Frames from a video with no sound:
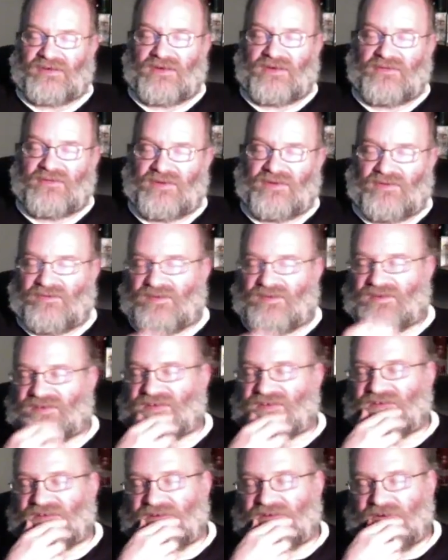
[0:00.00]
Even if
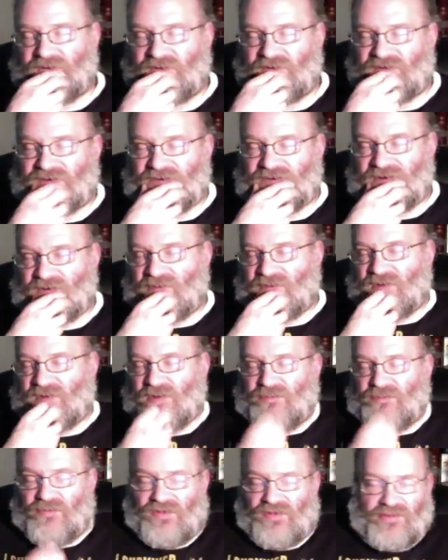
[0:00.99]
it's 2 or 3
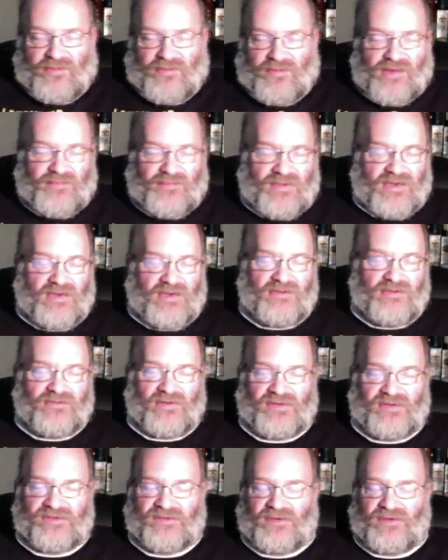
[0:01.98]
people, they might be
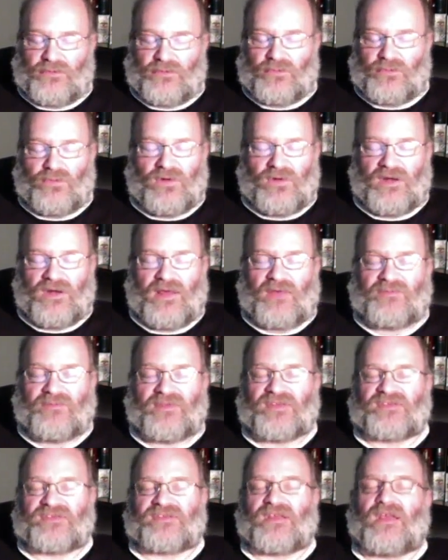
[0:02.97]
interested in what I have
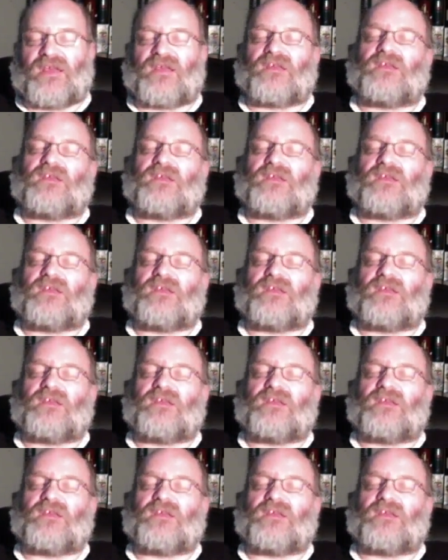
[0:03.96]
to say.